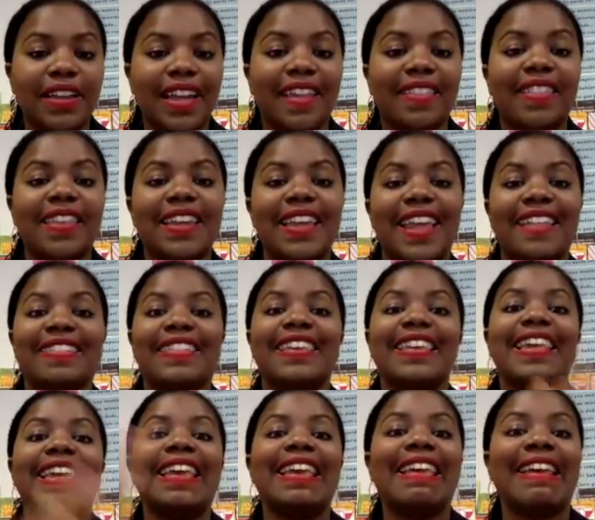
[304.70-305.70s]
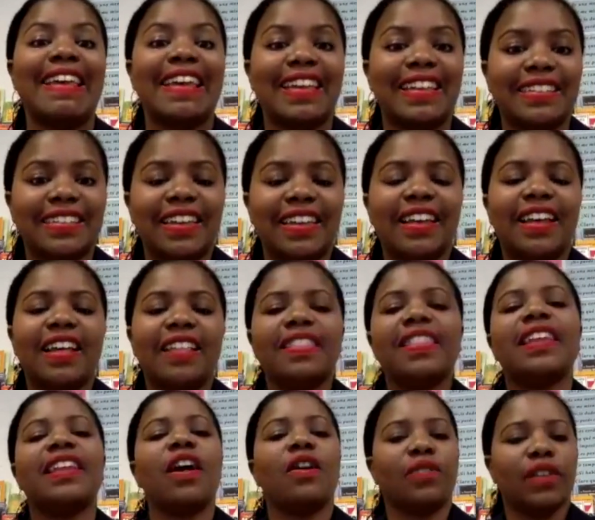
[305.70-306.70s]
and then at the end,
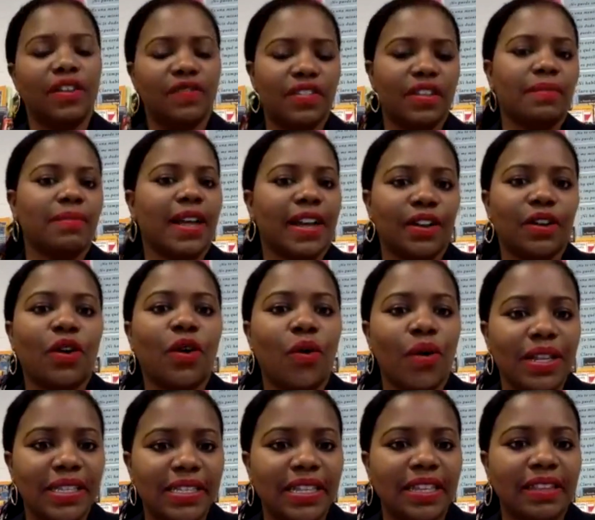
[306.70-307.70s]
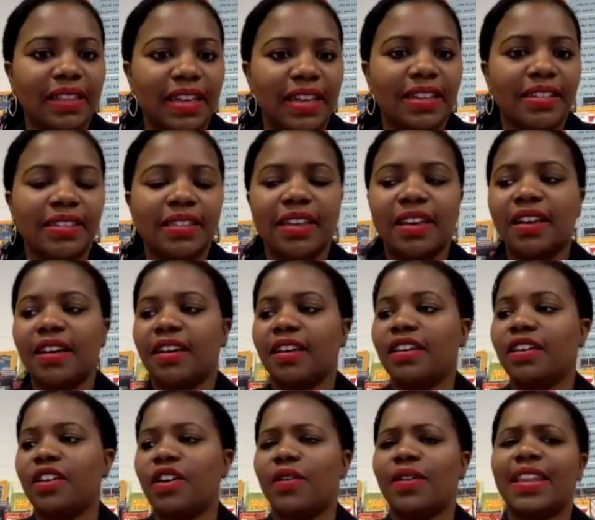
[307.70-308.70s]
then I'll give them like a Quizlet list.
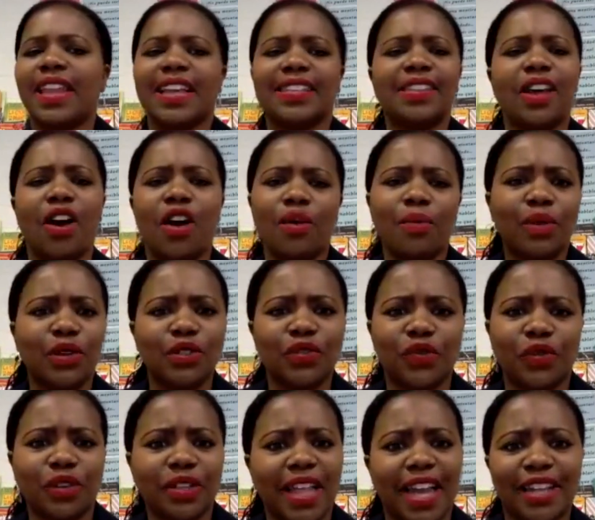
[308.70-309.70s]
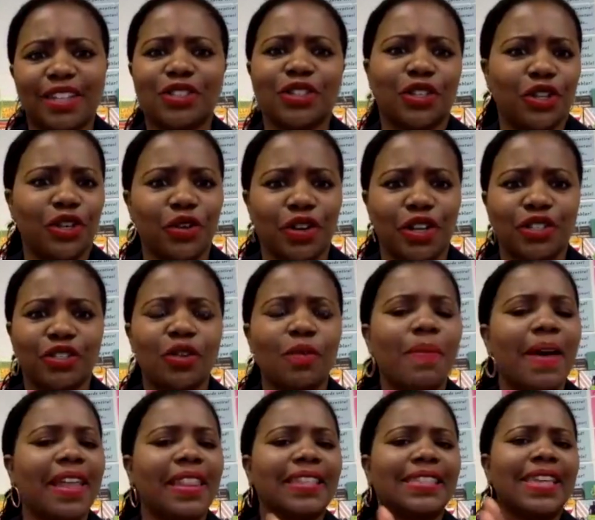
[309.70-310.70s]
and that's almost for like security. So by
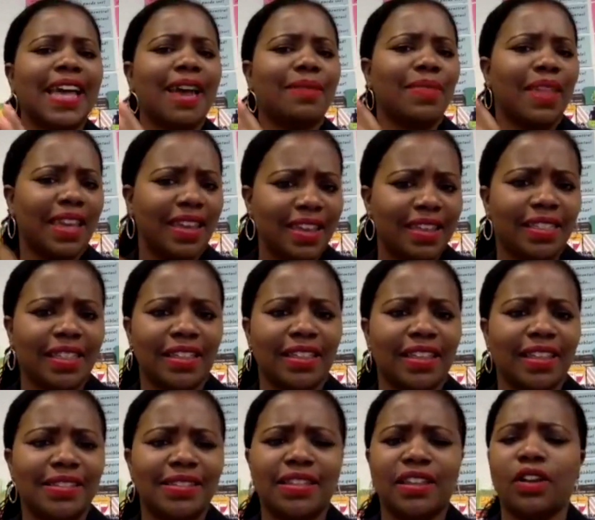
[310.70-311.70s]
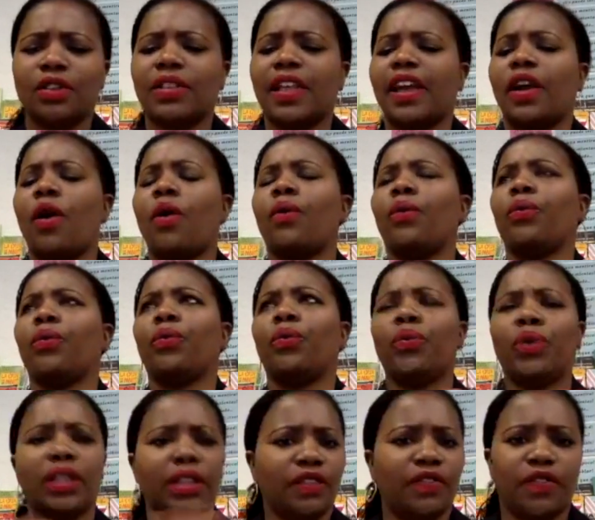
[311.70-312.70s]
the time they get the list, they're like
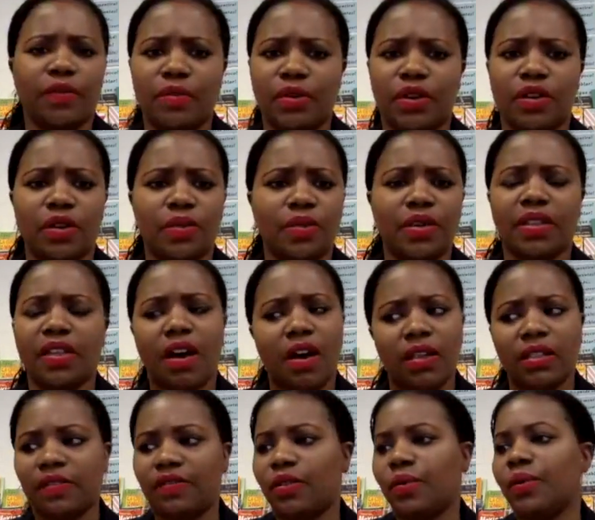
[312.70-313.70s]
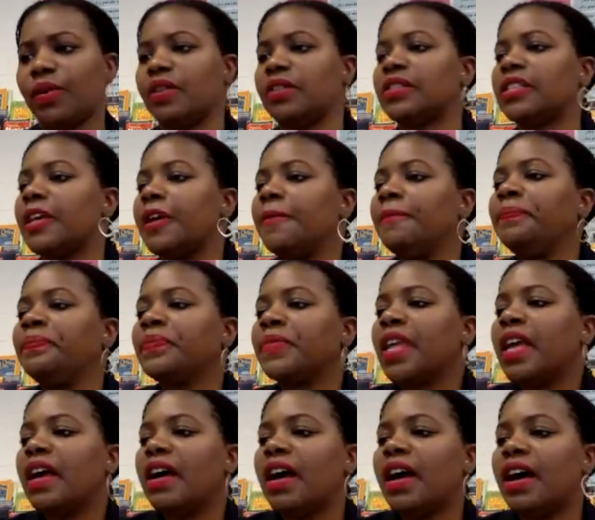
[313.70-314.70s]
really familiar with all of the words.
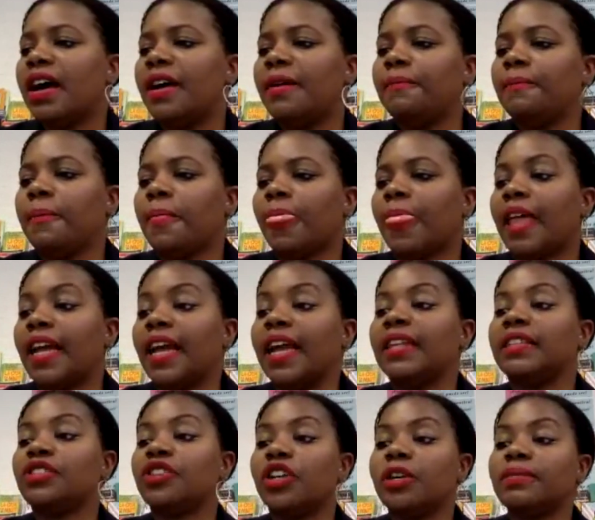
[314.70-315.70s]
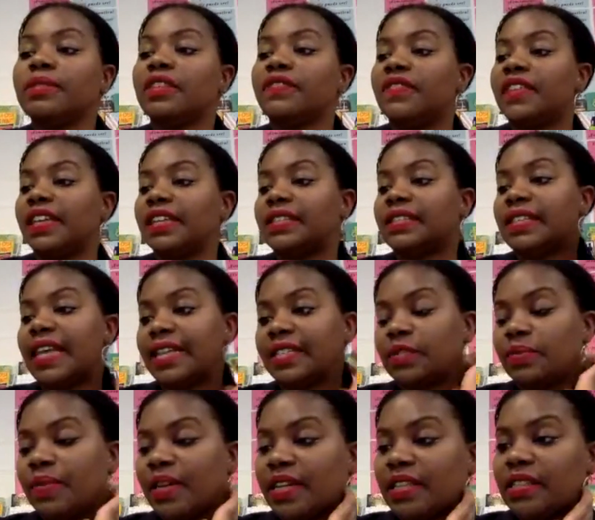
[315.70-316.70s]
In terms of the
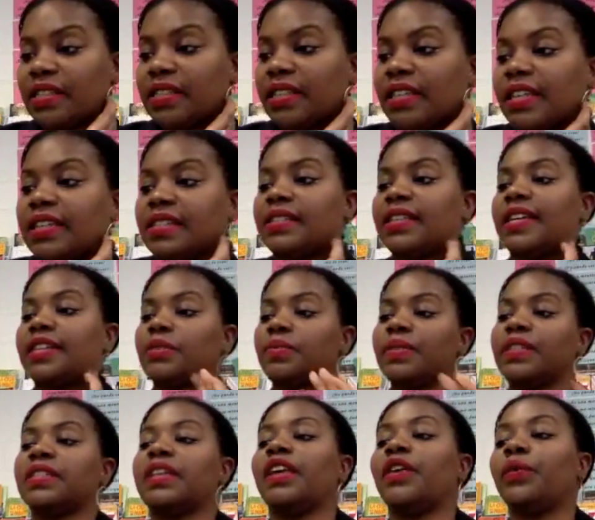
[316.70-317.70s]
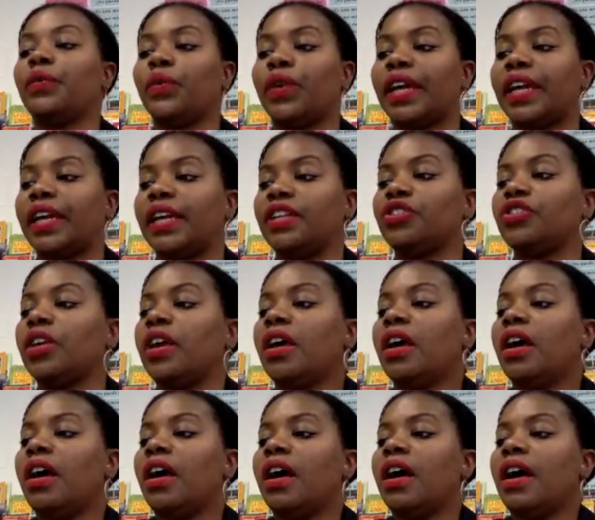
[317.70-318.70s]
assessments can range
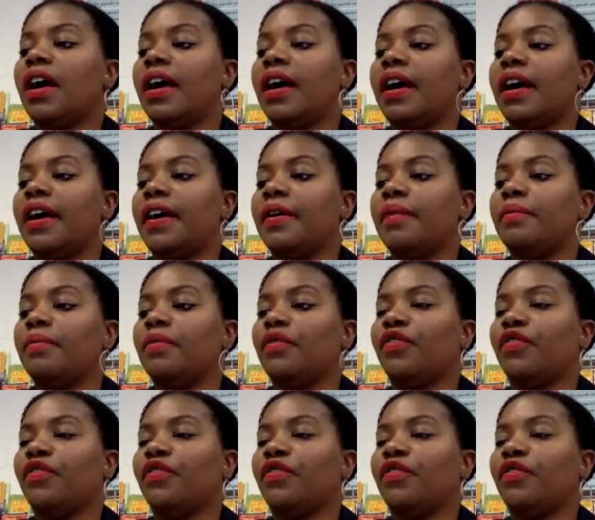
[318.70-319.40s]
from